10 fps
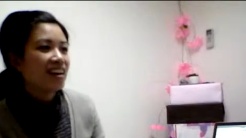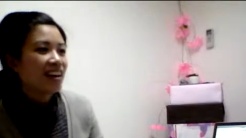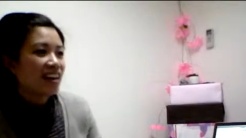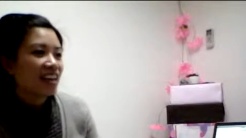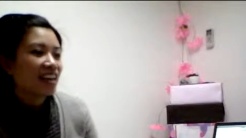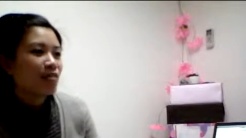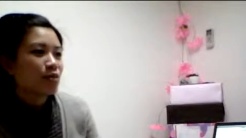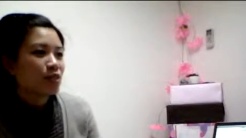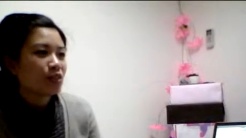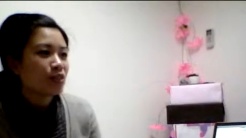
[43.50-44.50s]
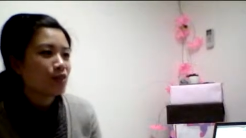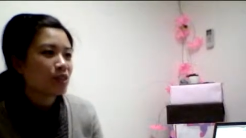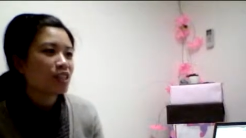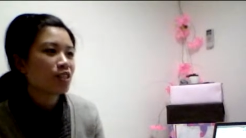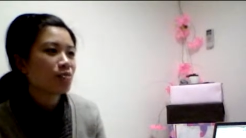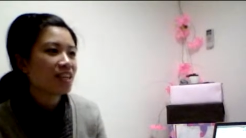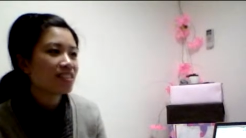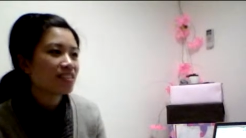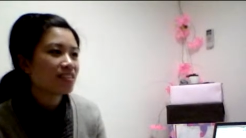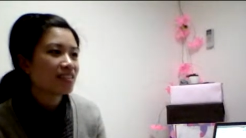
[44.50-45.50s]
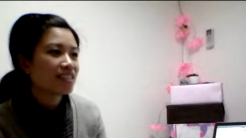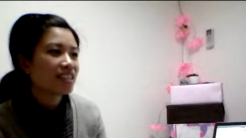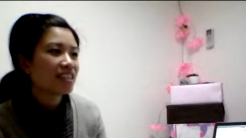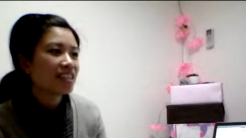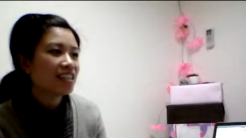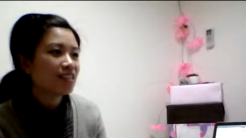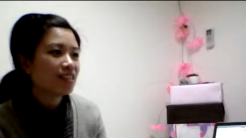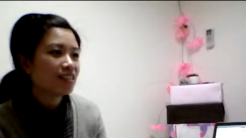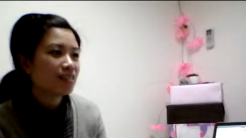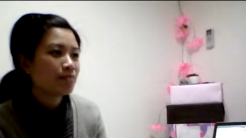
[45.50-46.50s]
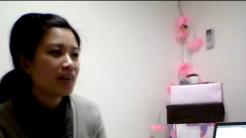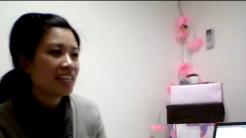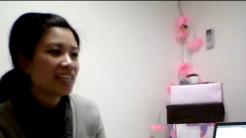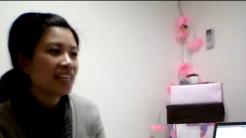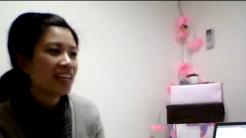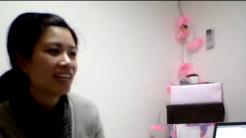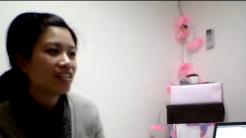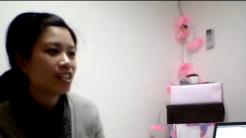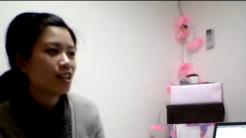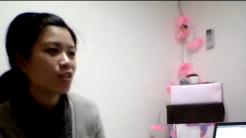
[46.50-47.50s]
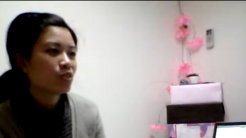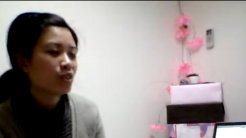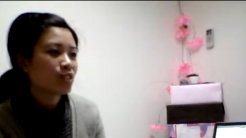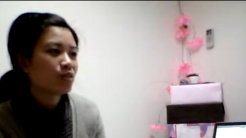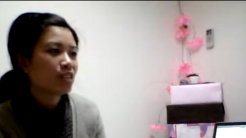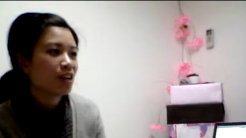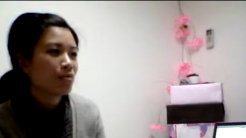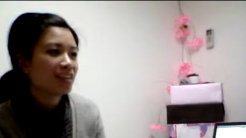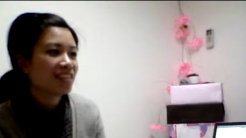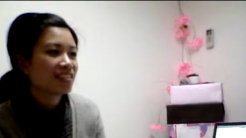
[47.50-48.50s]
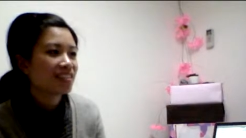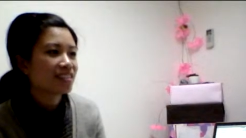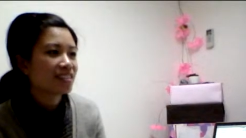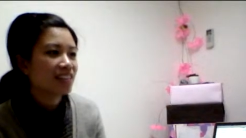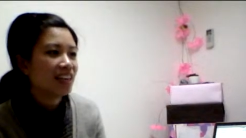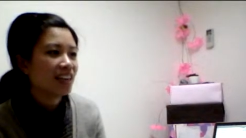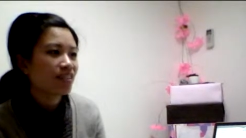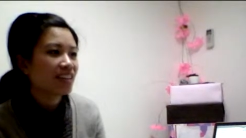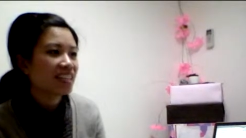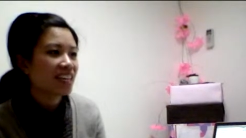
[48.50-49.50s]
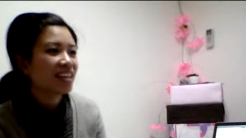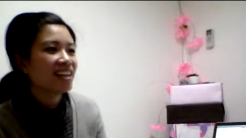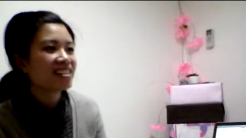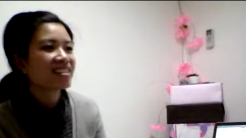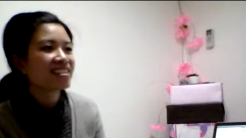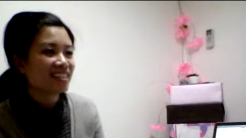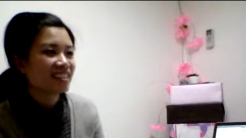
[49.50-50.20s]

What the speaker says: I came to Wajima to study makie, traditional Japanese lacquering techniques.